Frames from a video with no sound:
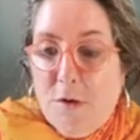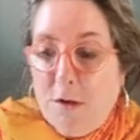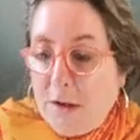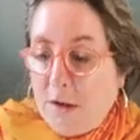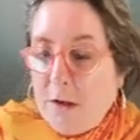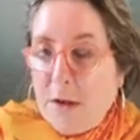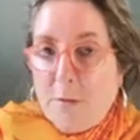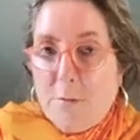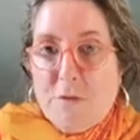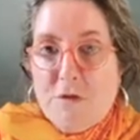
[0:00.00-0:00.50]
And
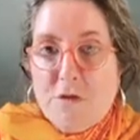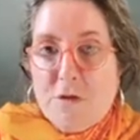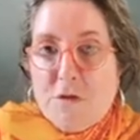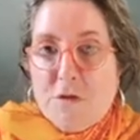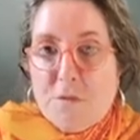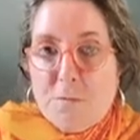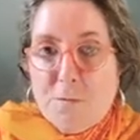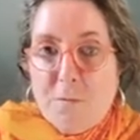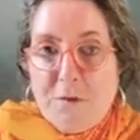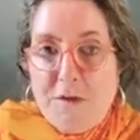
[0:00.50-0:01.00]
I was
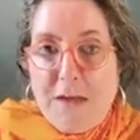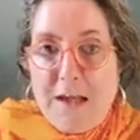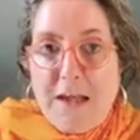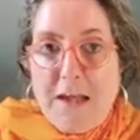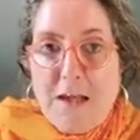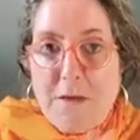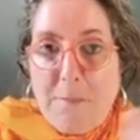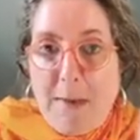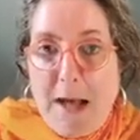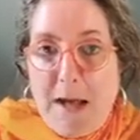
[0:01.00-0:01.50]
just
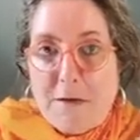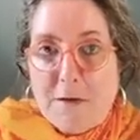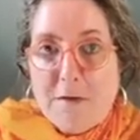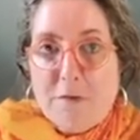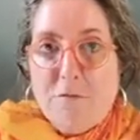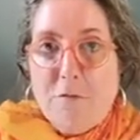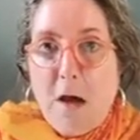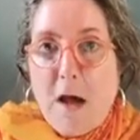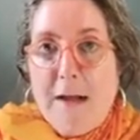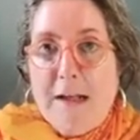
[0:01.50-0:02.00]
thinking about it
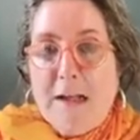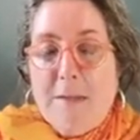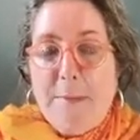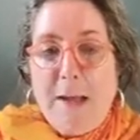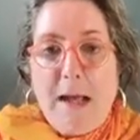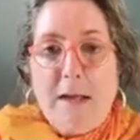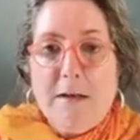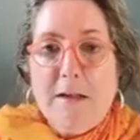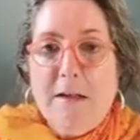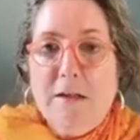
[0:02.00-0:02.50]
and writing about it.